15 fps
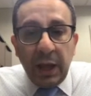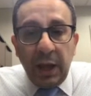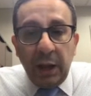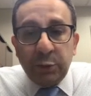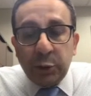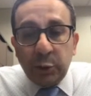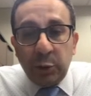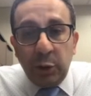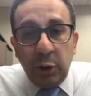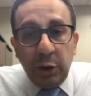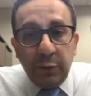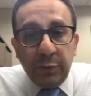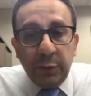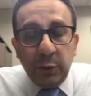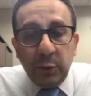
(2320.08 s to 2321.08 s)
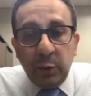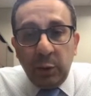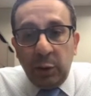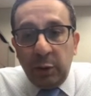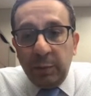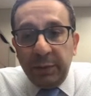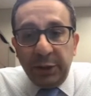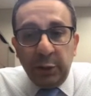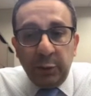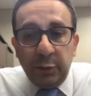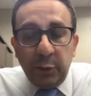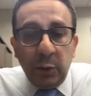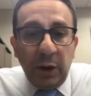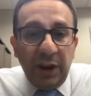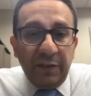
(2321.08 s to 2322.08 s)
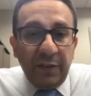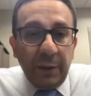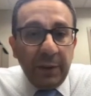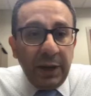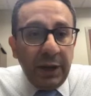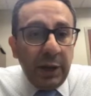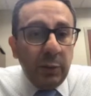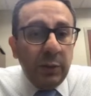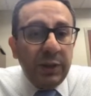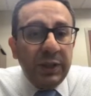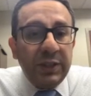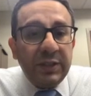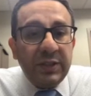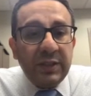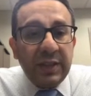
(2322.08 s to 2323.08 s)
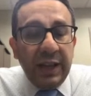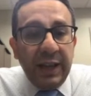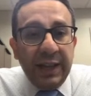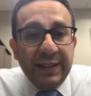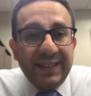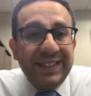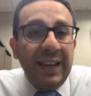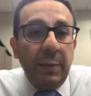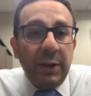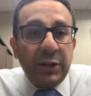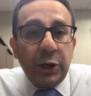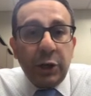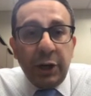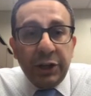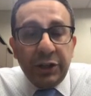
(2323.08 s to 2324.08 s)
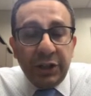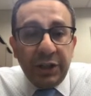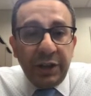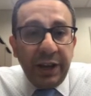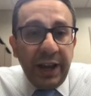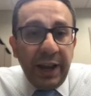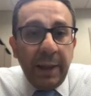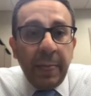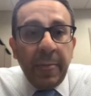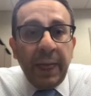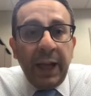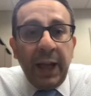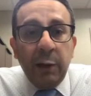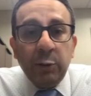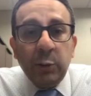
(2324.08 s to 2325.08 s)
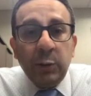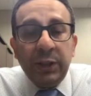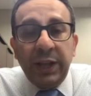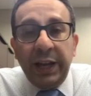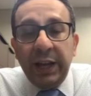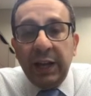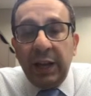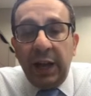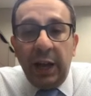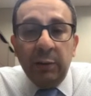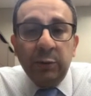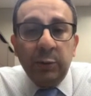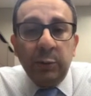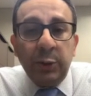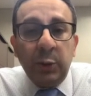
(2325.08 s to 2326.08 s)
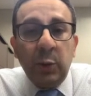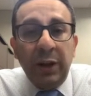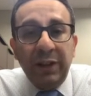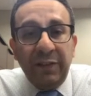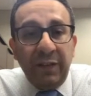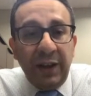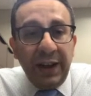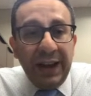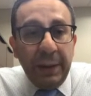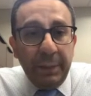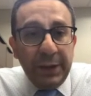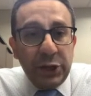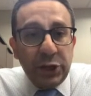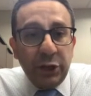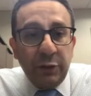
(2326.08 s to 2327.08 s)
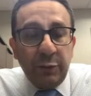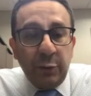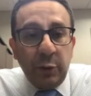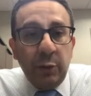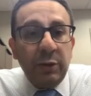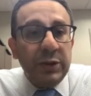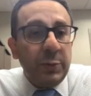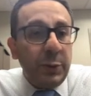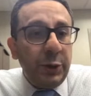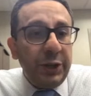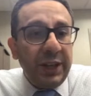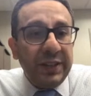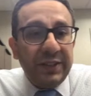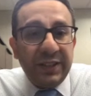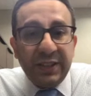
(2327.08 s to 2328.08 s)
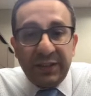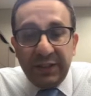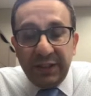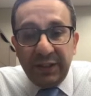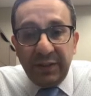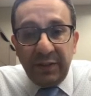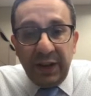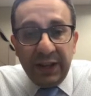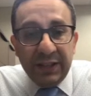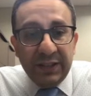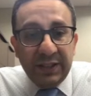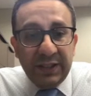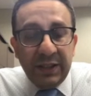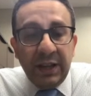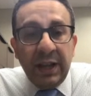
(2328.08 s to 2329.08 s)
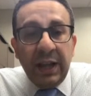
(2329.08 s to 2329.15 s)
I'm sure all of you, or many of you, are familiar with these CMS criteria. How do we qualify a patient for respiratory assisted device?